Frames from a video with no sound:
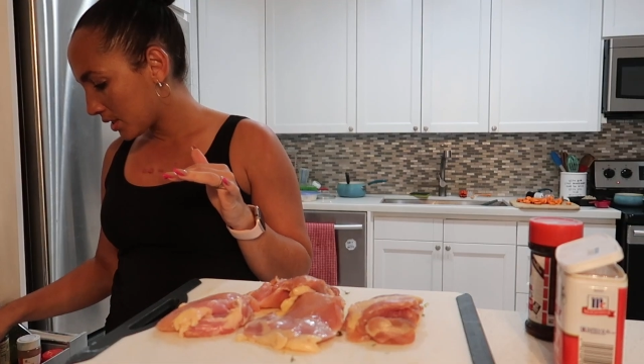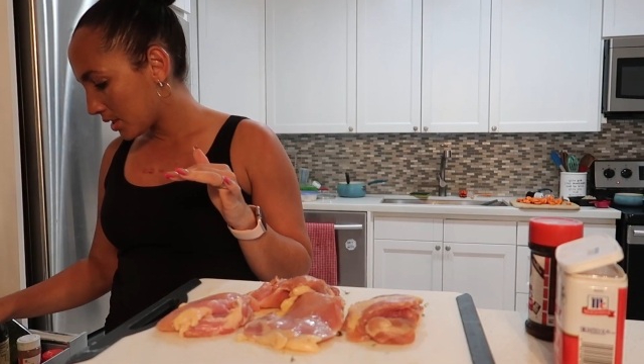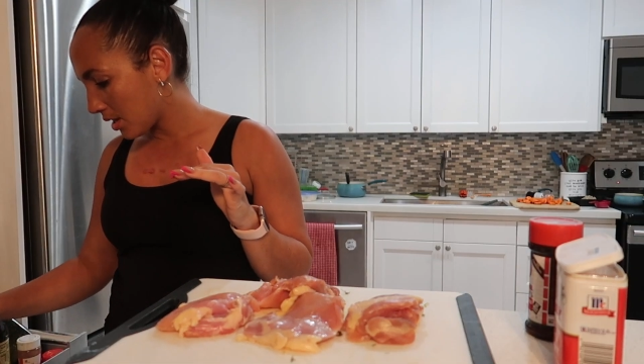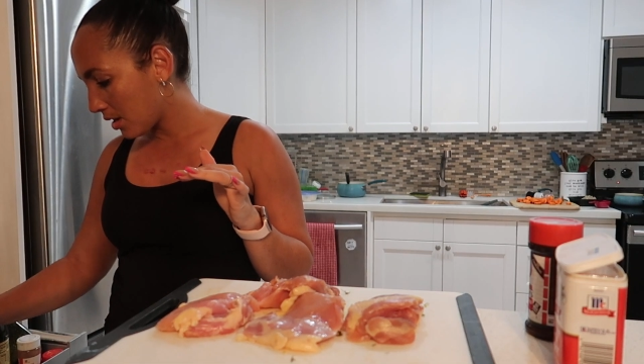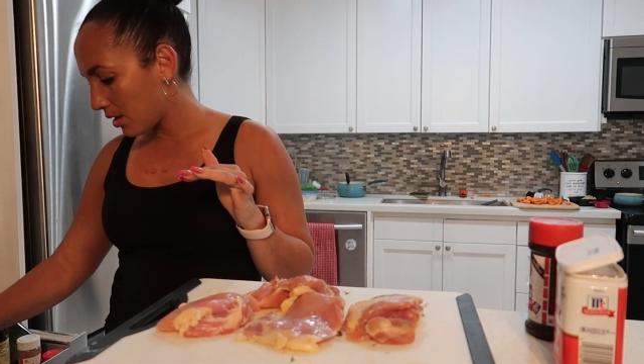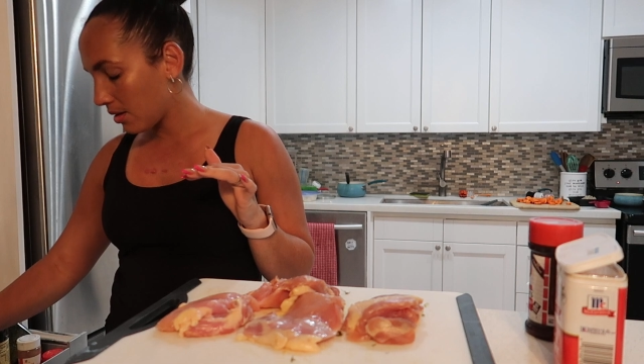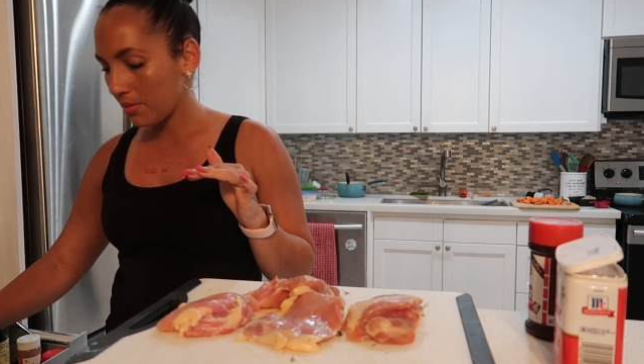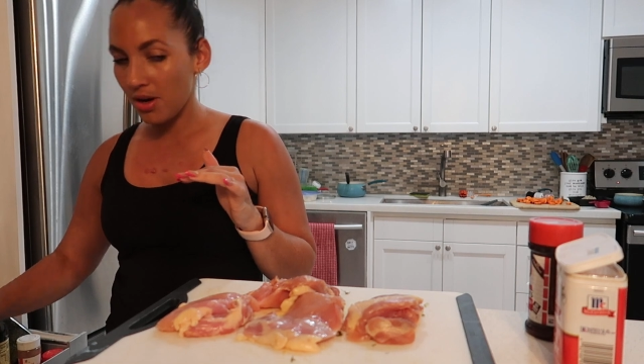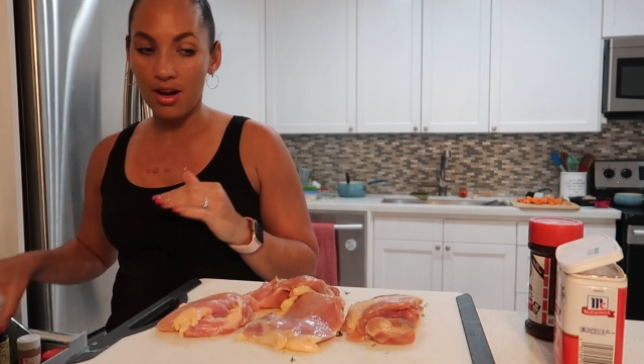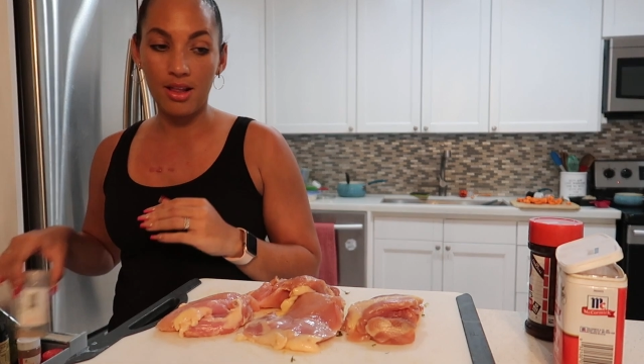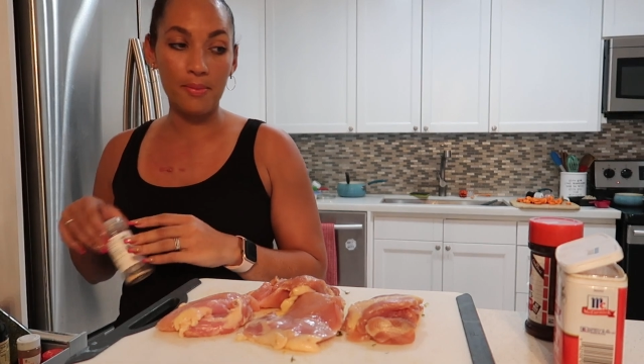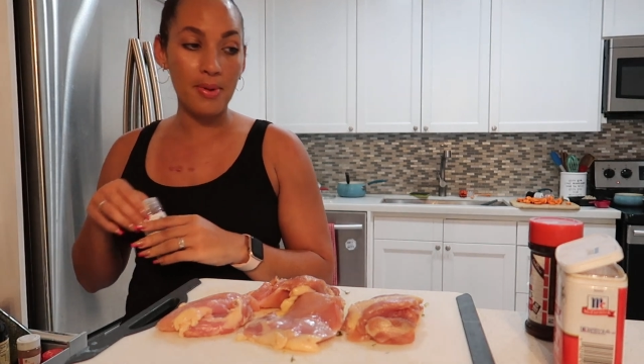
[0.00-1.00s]
some
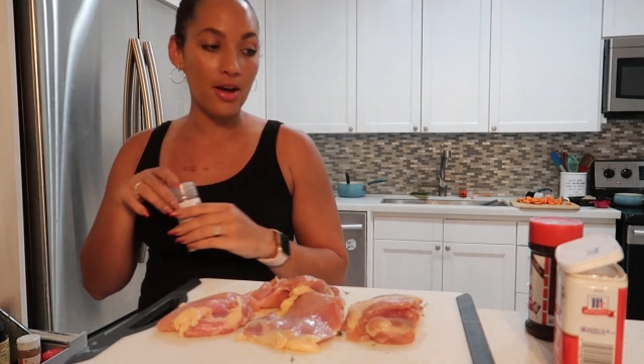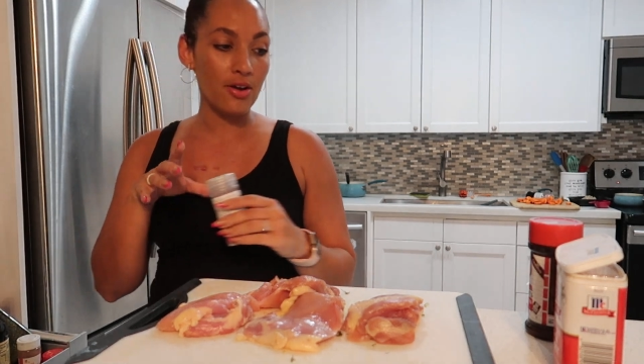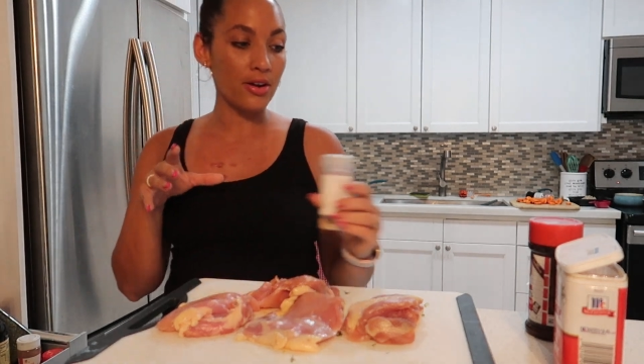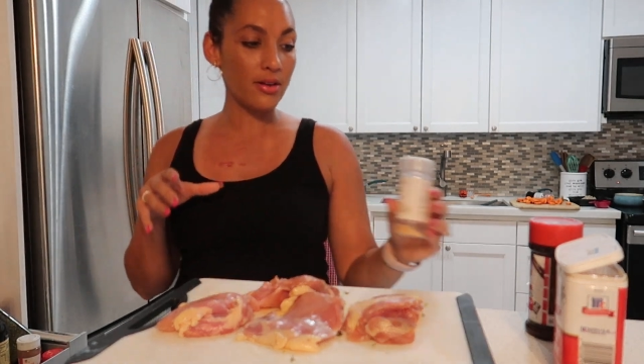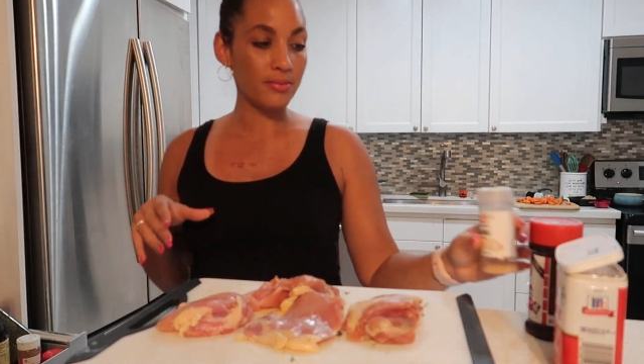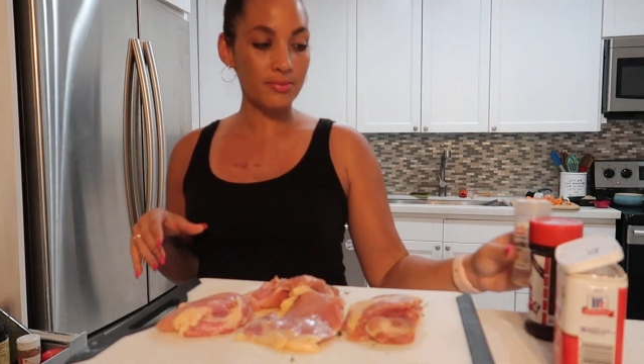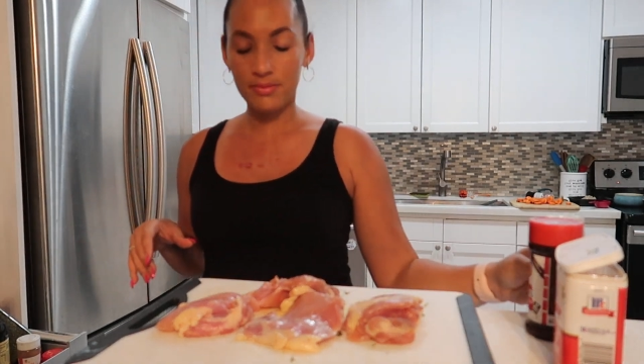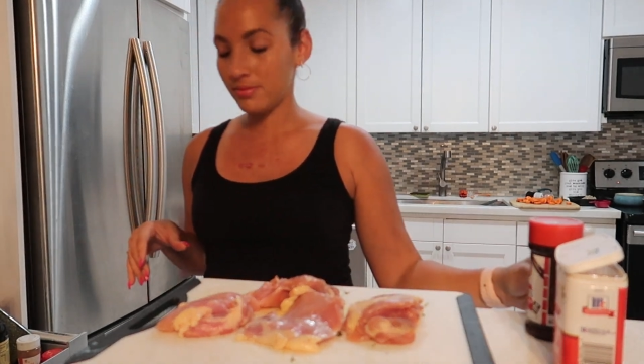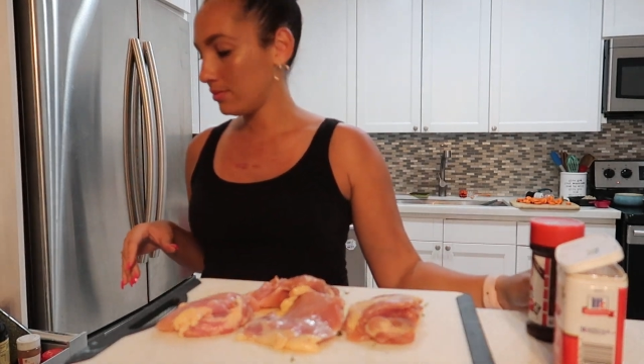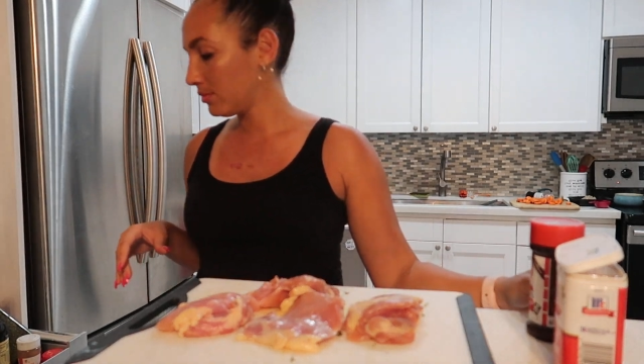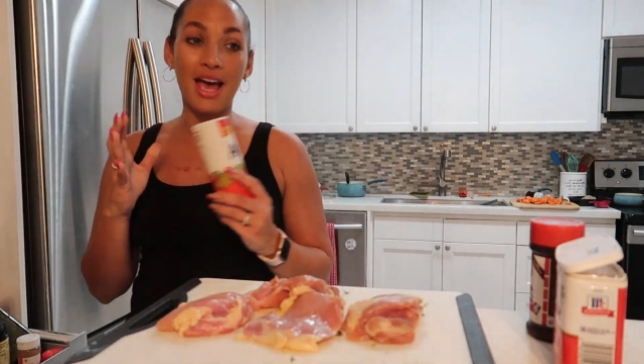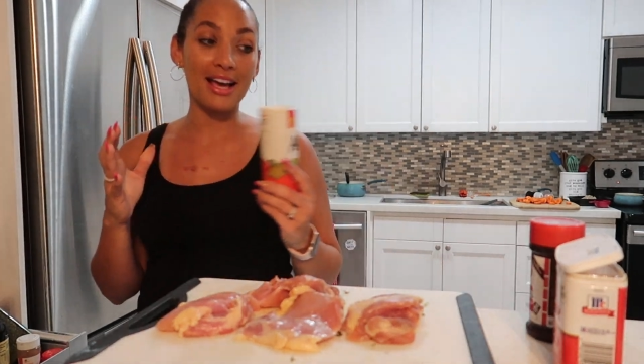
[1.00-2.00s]
garlic powder,
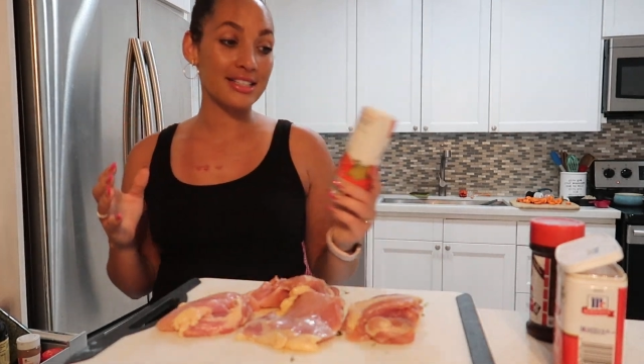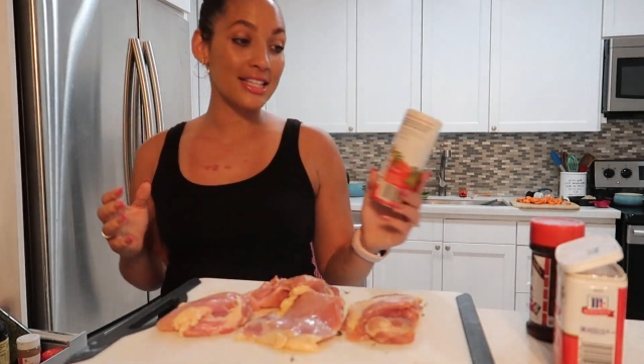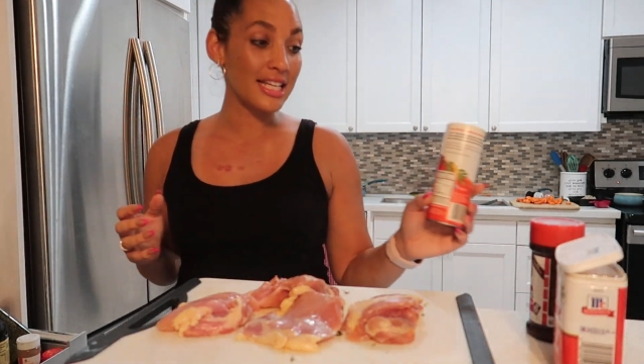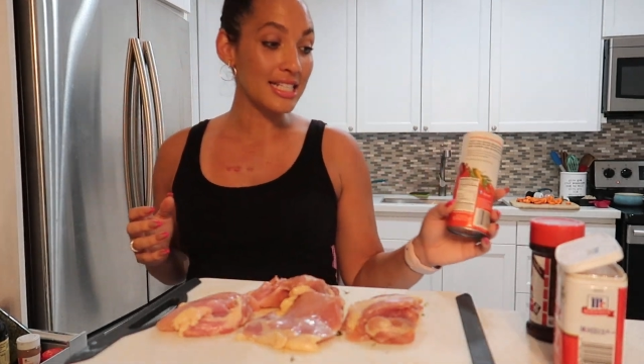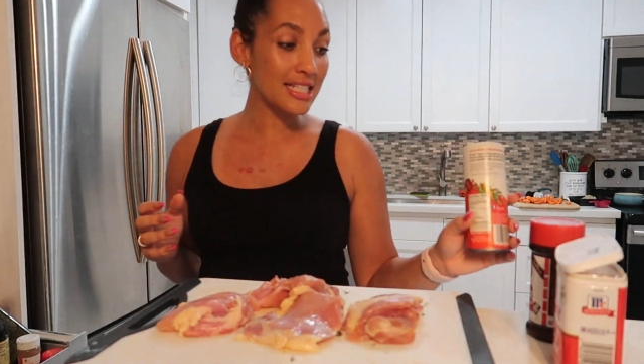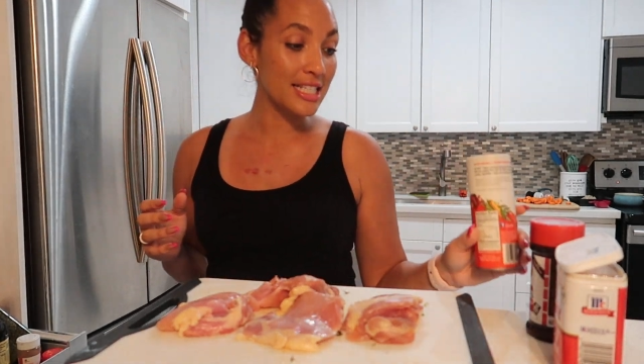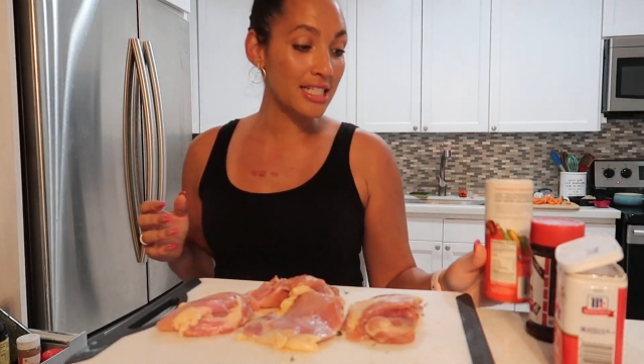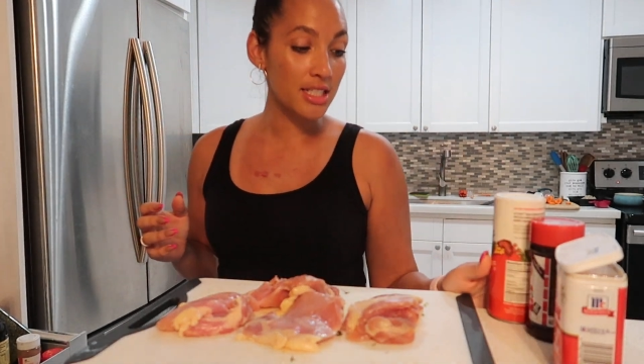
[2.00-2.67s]
some accent,